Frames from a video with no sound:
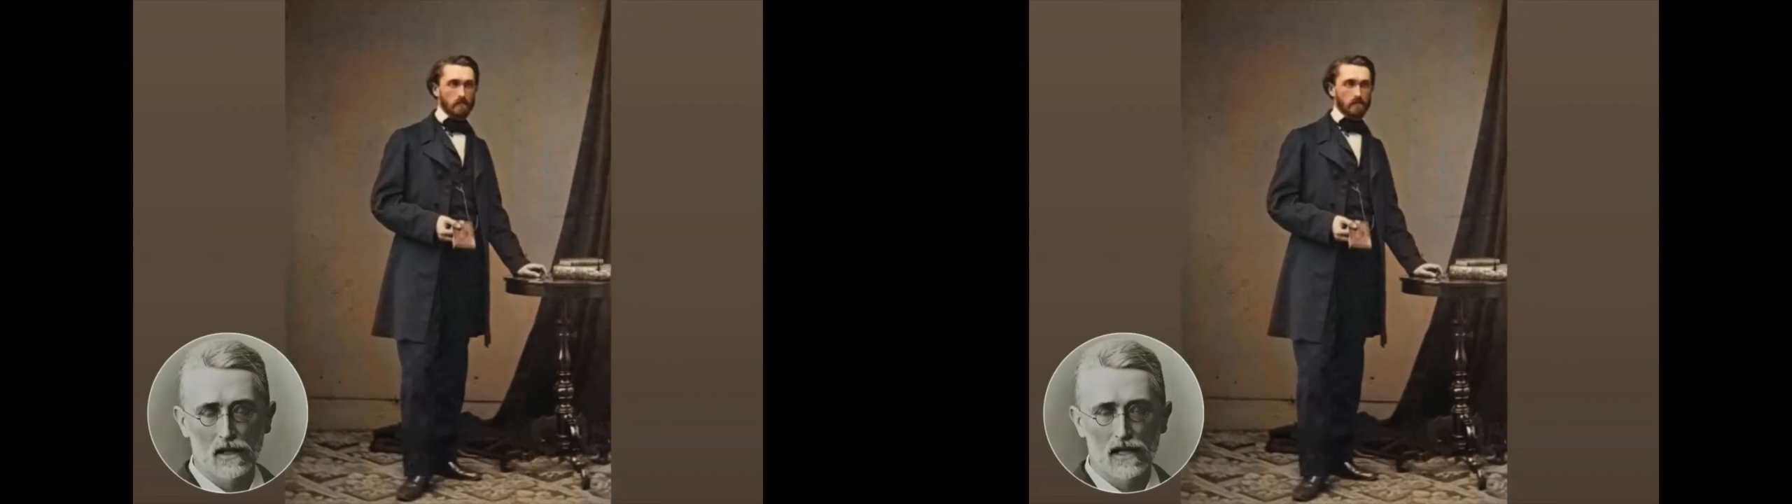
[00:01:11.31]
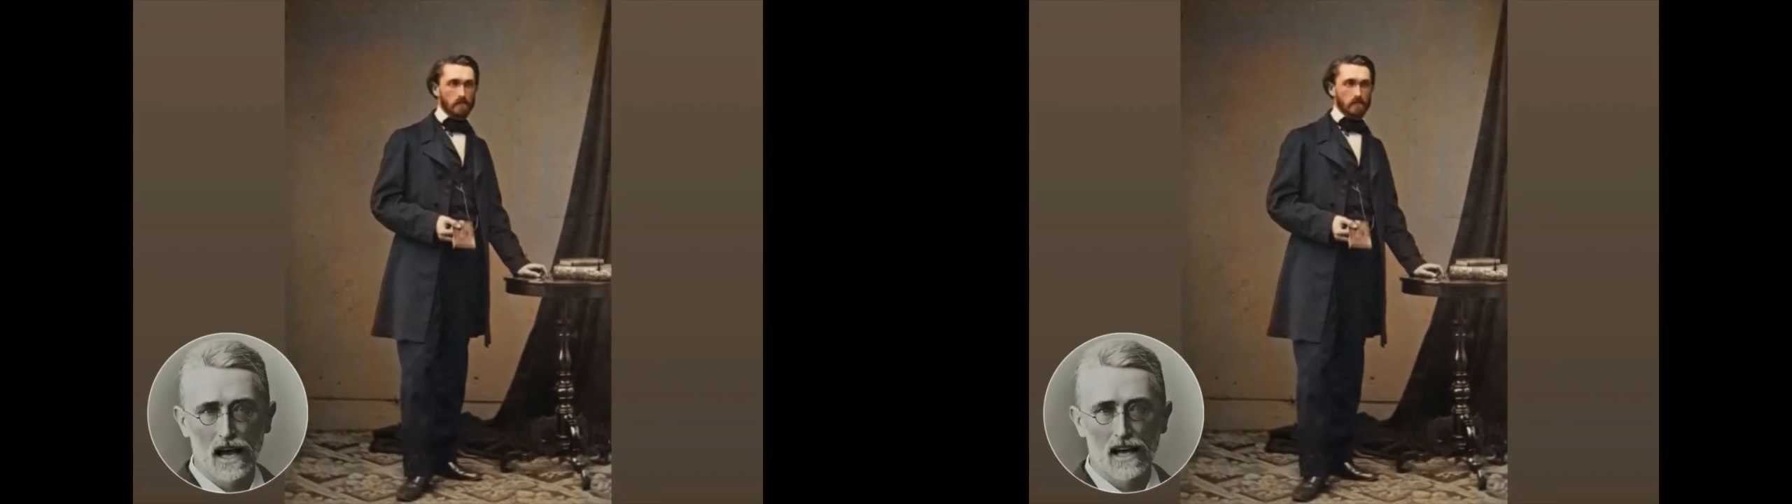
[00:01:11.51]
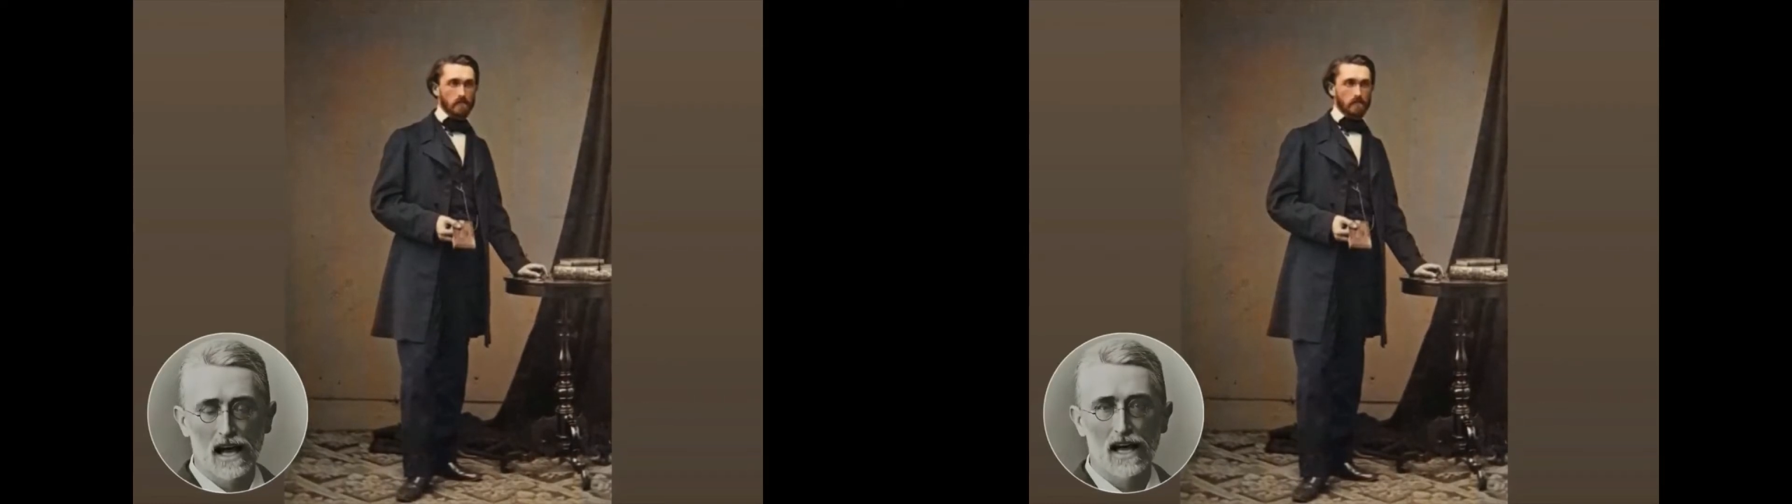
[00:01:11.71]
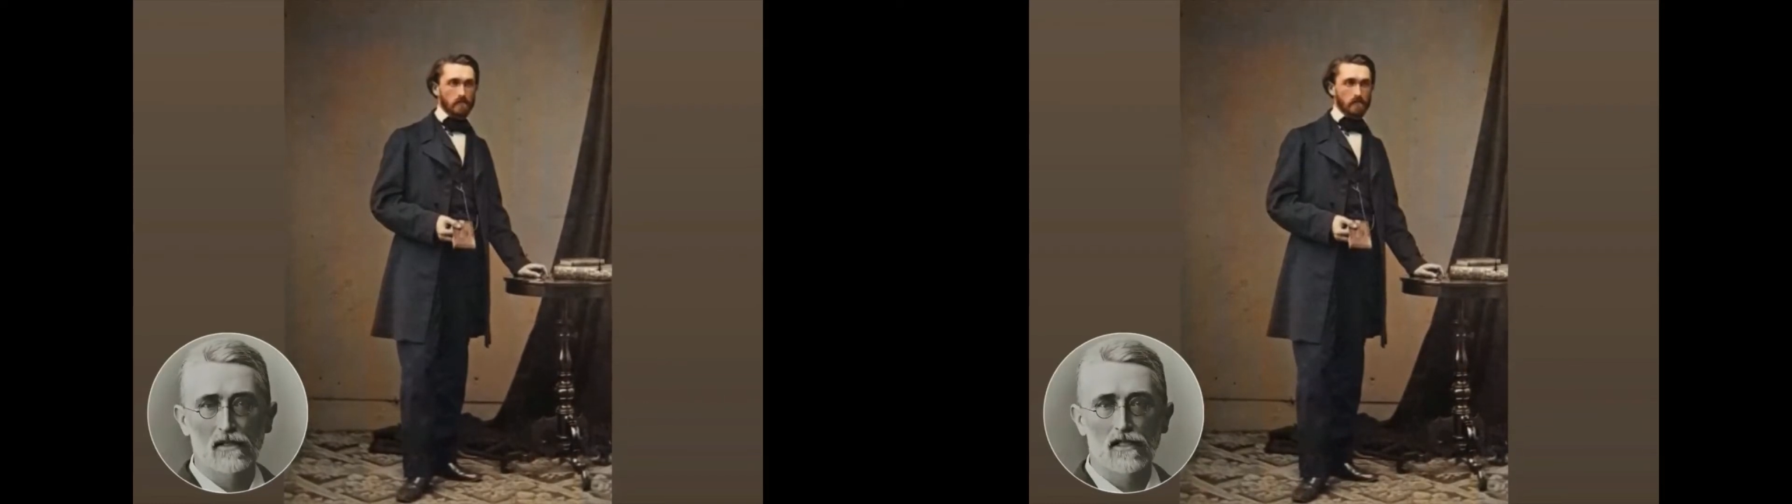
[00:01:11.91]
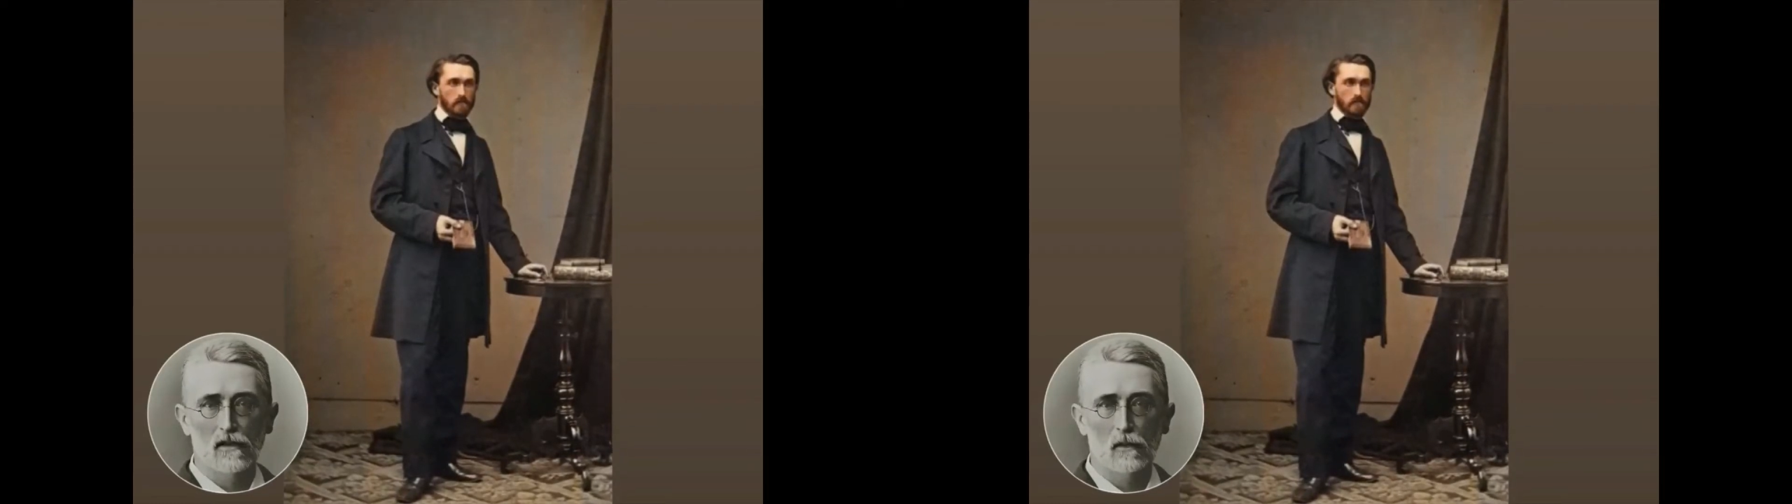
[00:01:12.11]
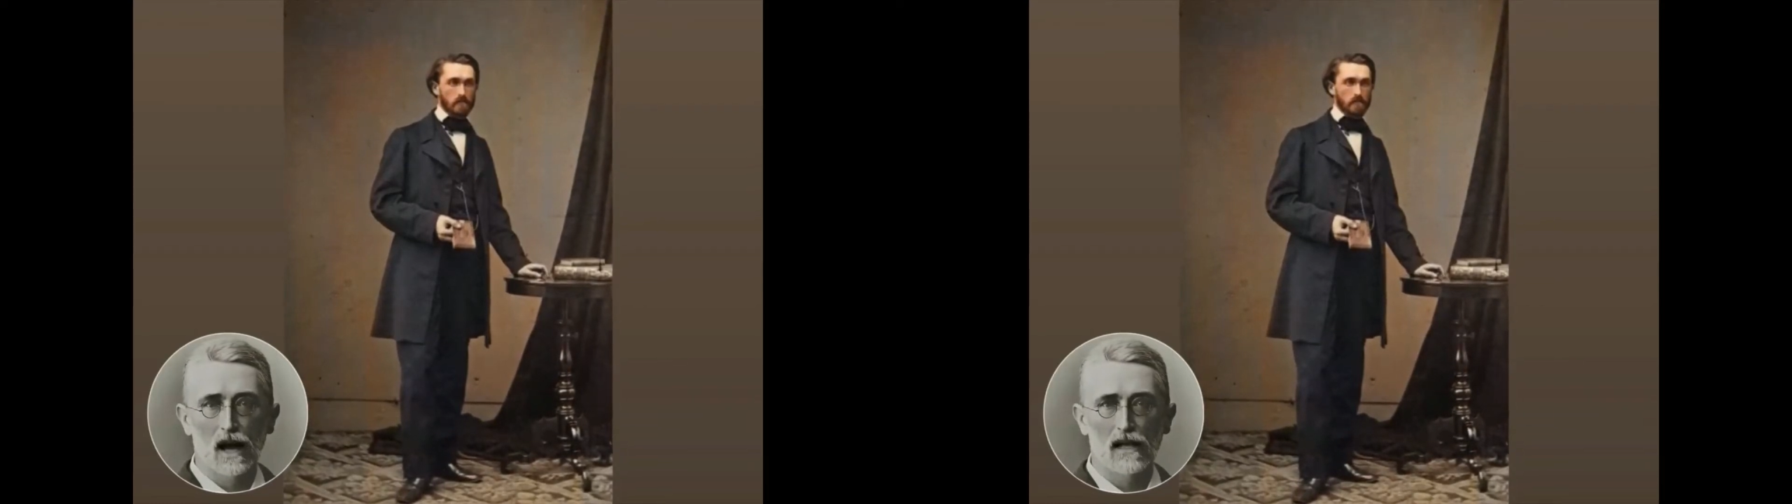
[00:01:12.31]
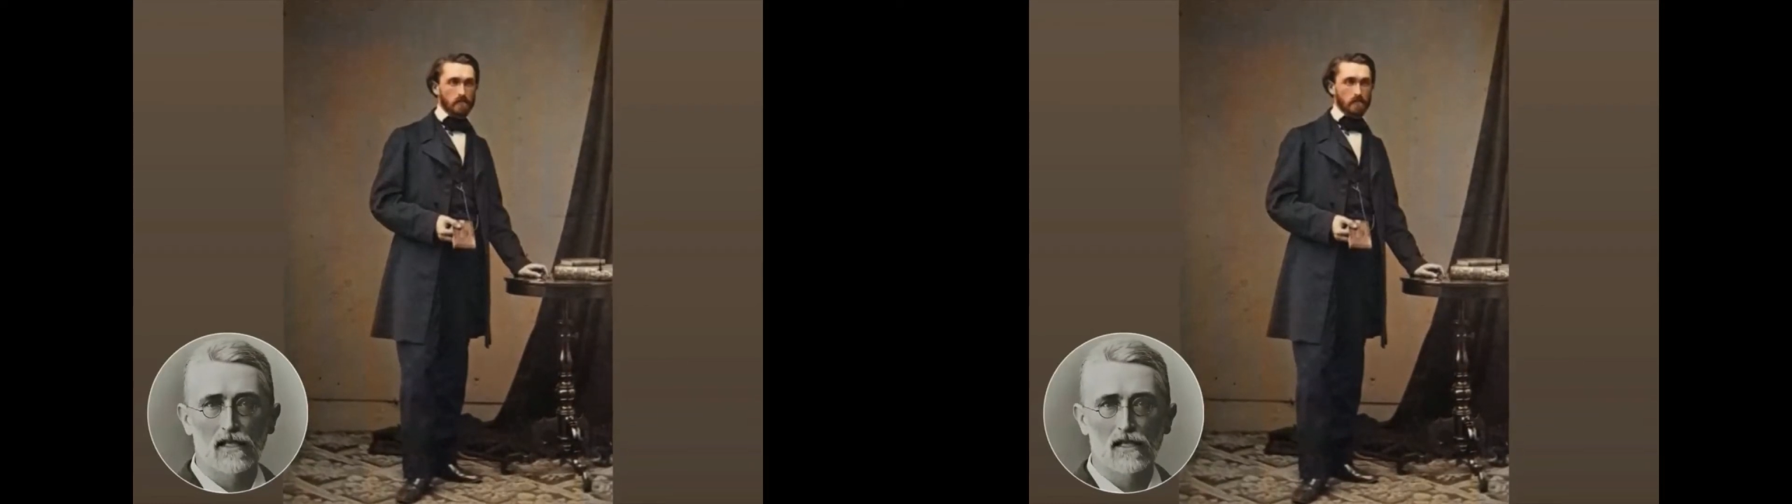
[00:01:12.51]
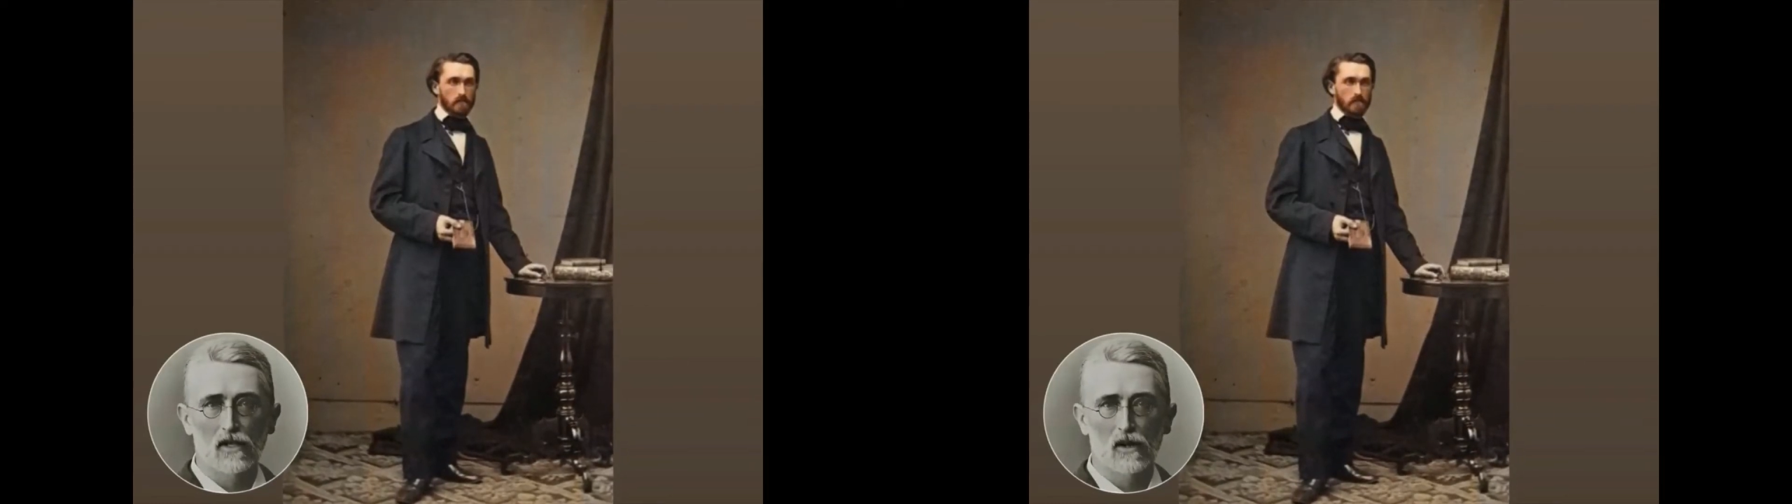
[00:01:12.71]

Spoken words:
that I gave as a private